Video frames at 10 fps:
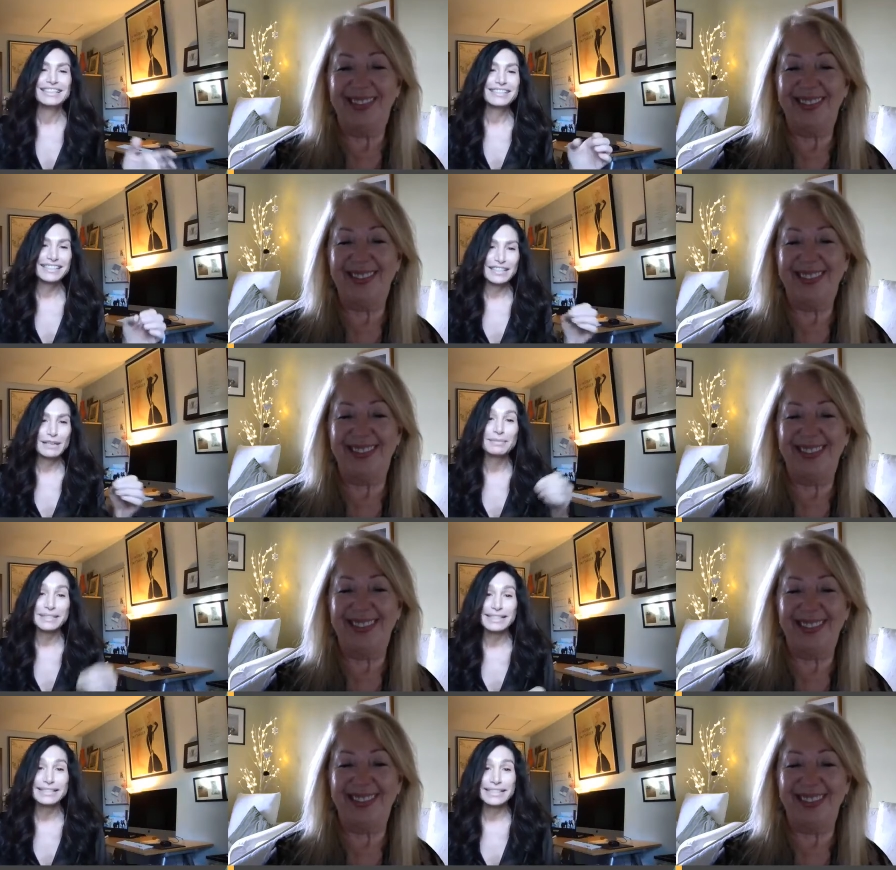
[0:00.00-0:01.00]
Speaker 1: since I'm
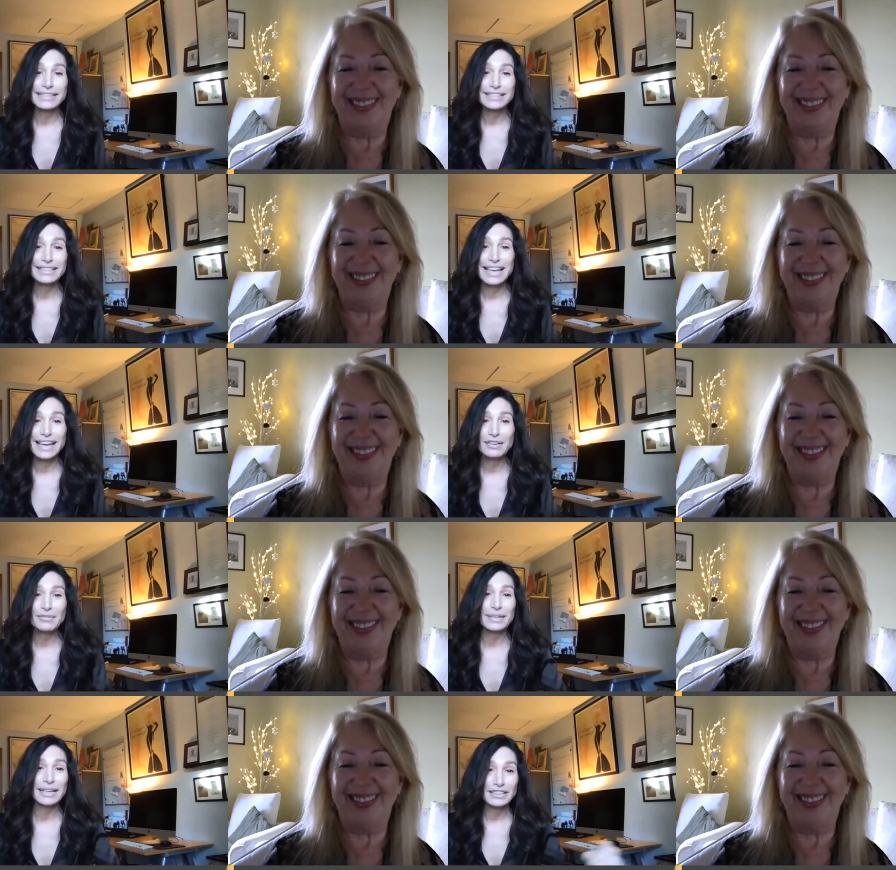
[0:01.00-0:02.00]
seasoned now,
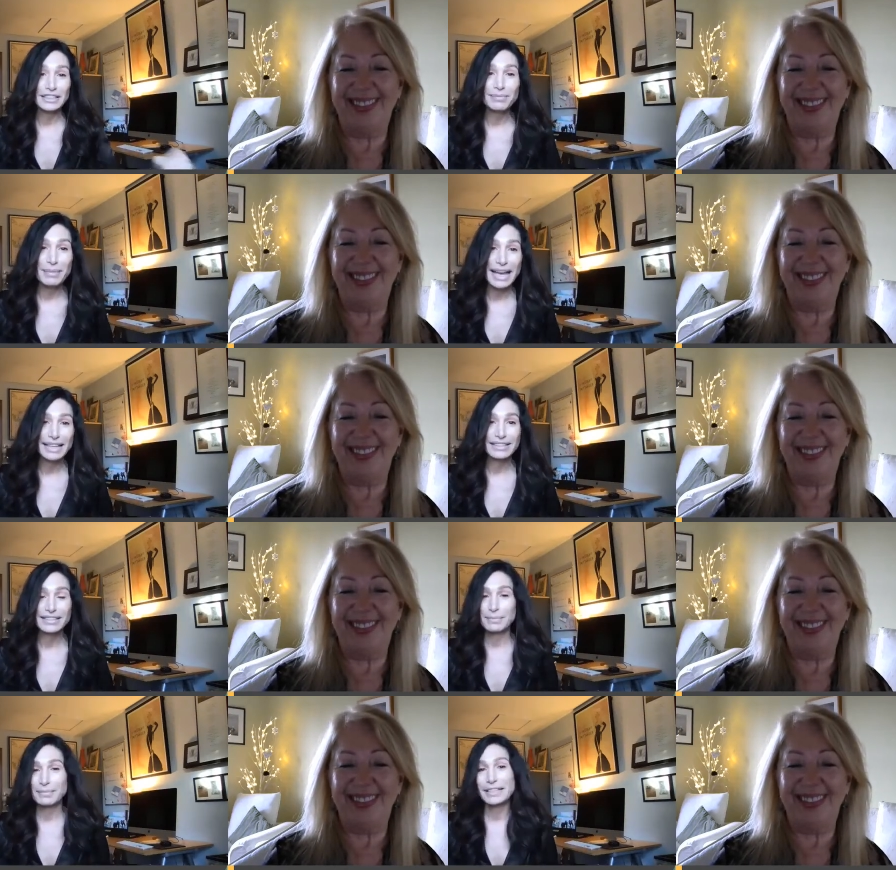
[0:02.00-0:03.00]
when I look back at
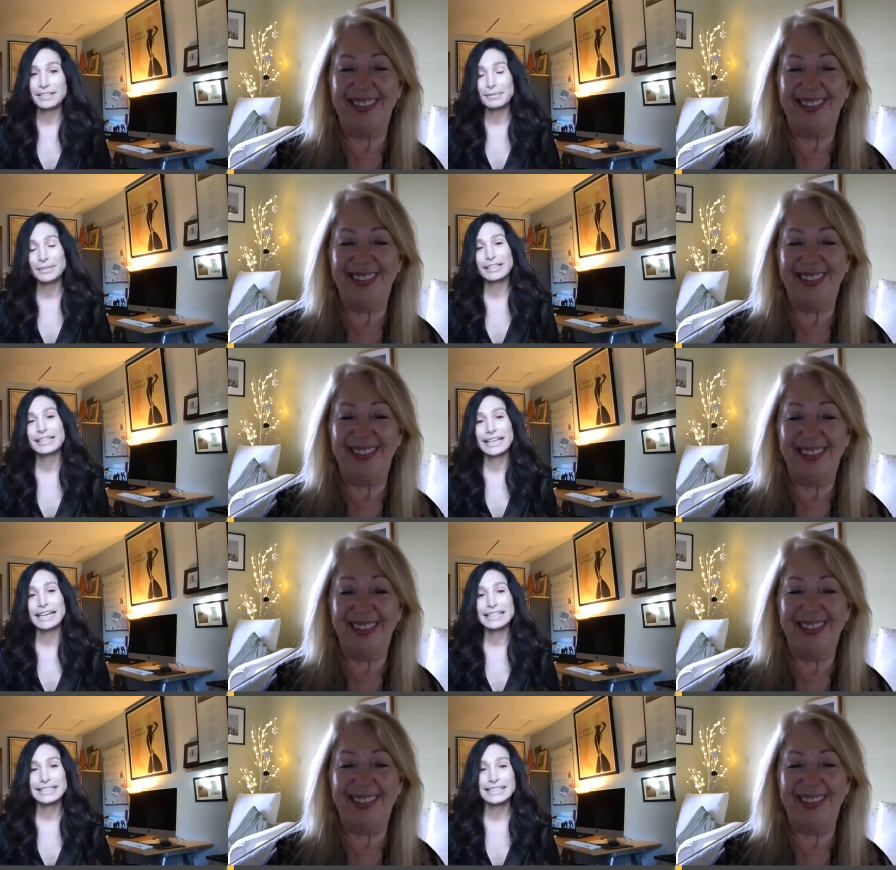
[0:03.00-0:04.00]
some of the work that
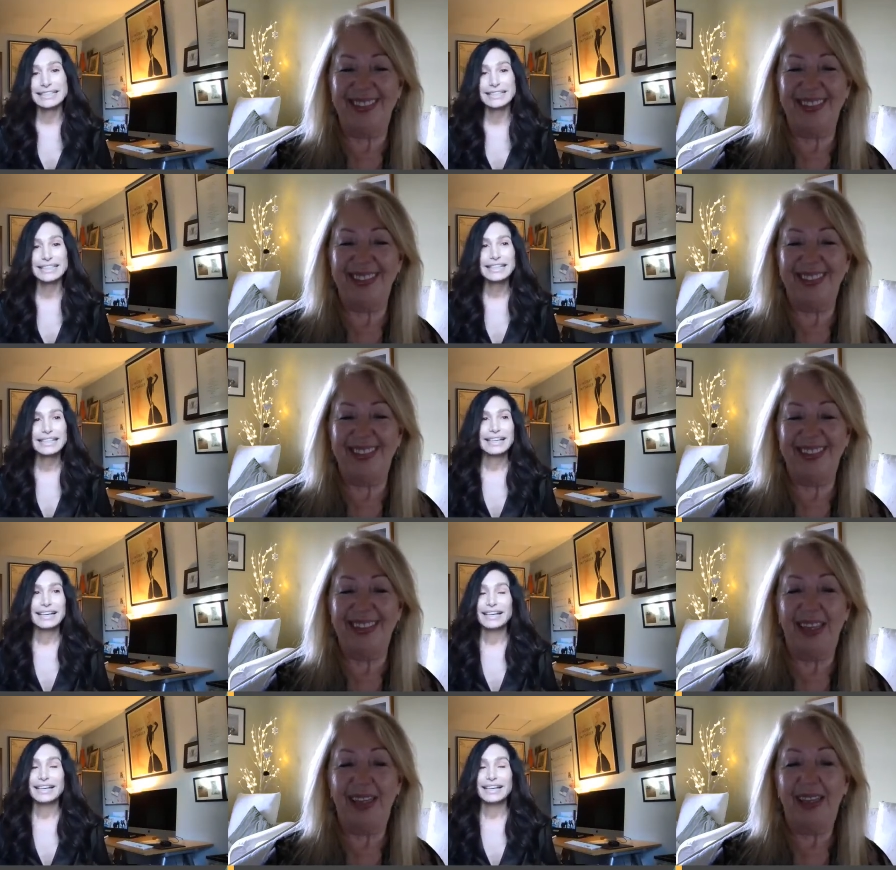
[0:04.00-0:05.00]
I did,
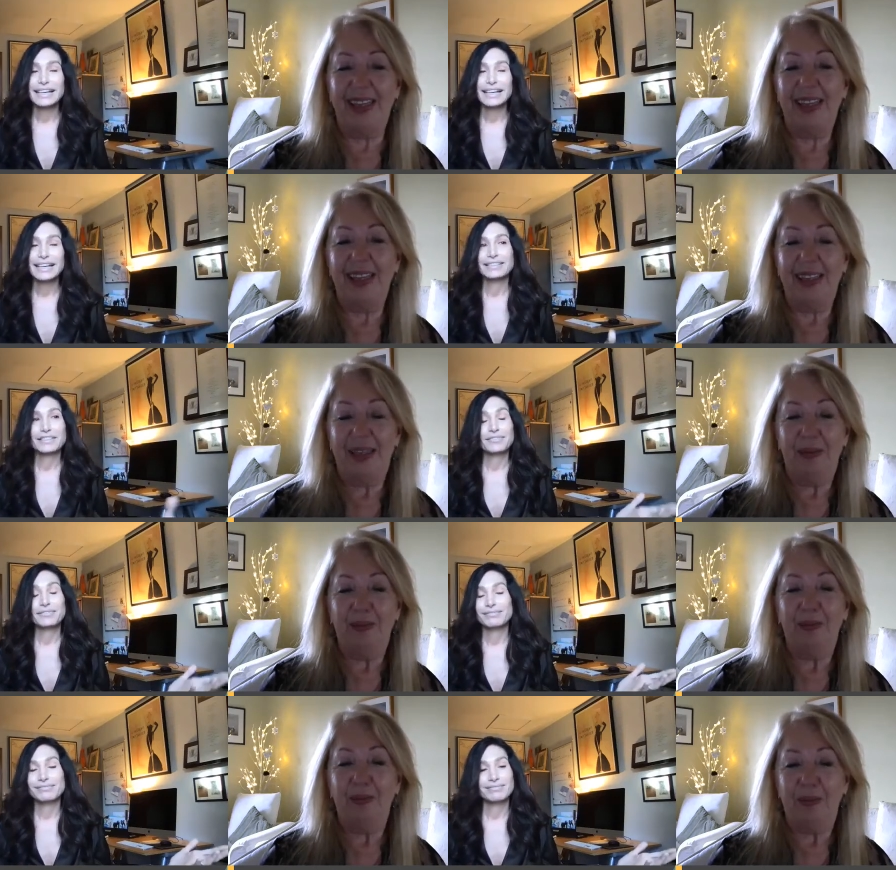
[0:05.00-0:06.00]

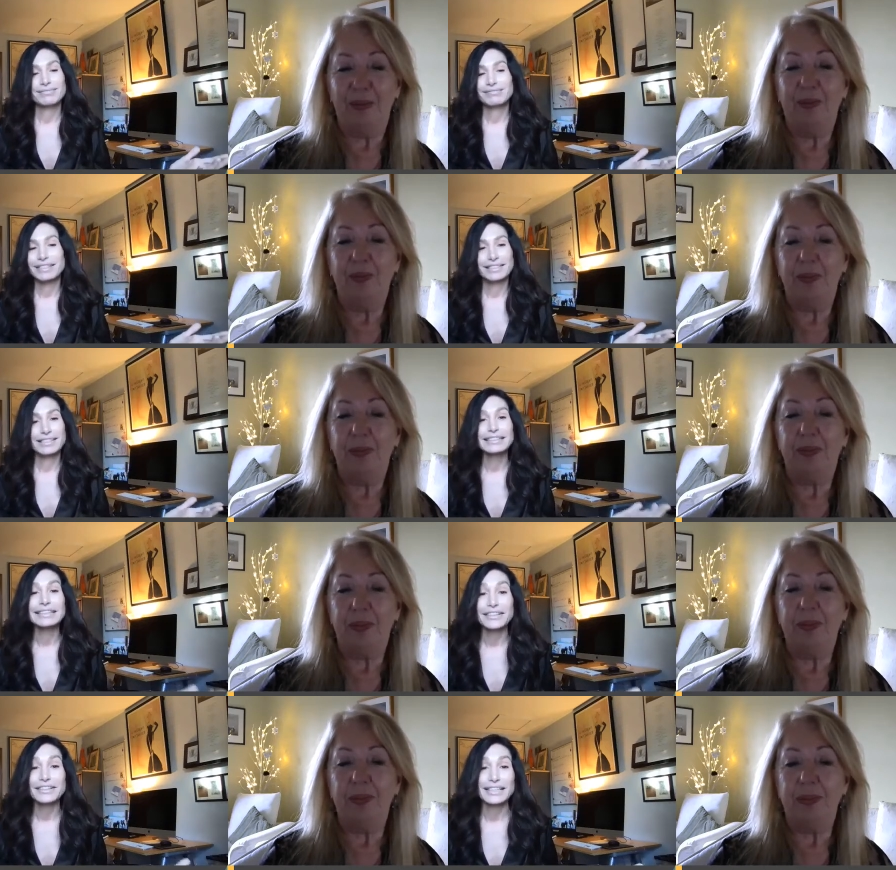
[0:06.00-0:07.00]
it's it's
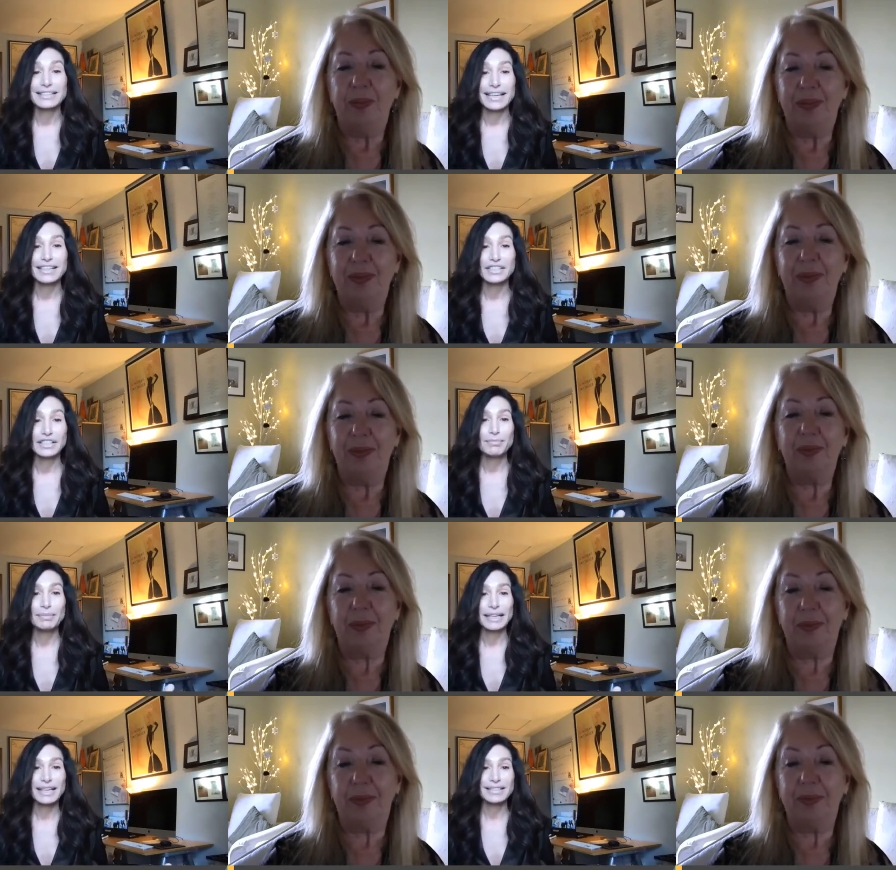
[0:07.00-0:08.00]
hilarious actually
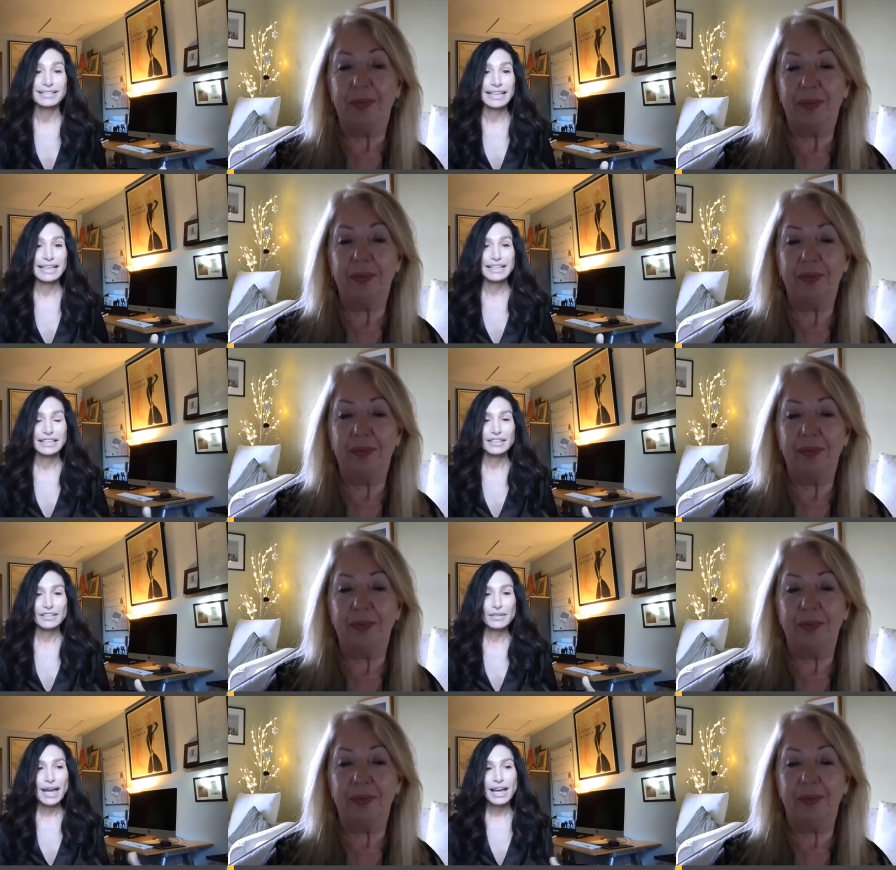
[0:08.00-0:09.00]
because
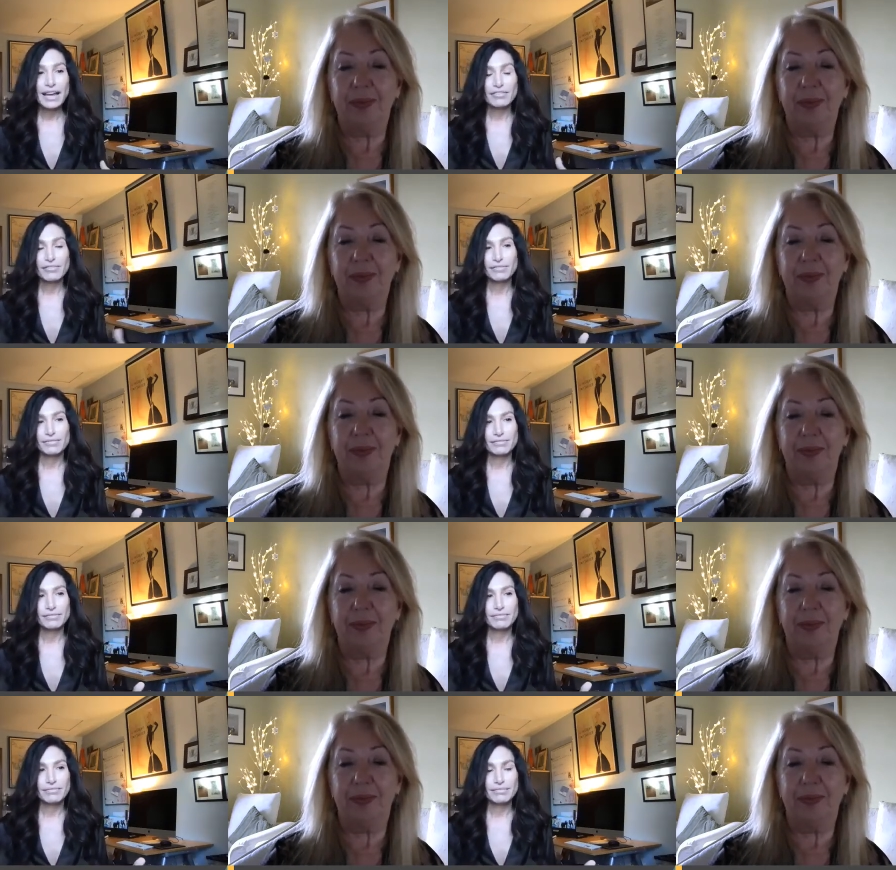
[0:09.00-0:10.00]
you have
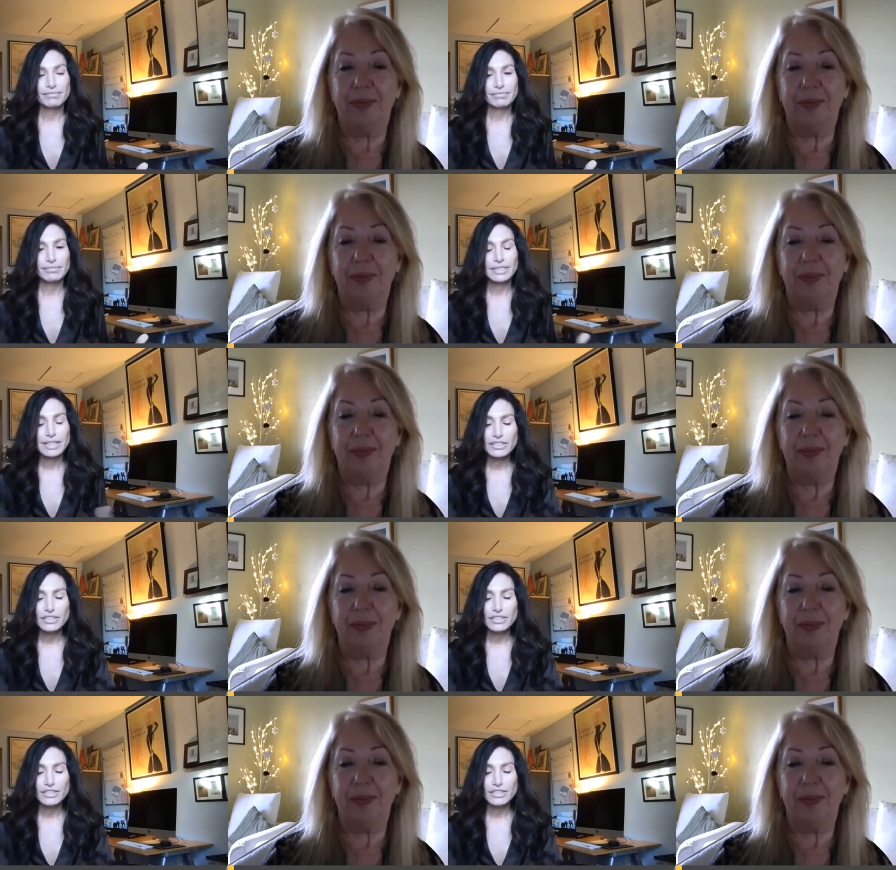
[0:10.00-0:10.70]
such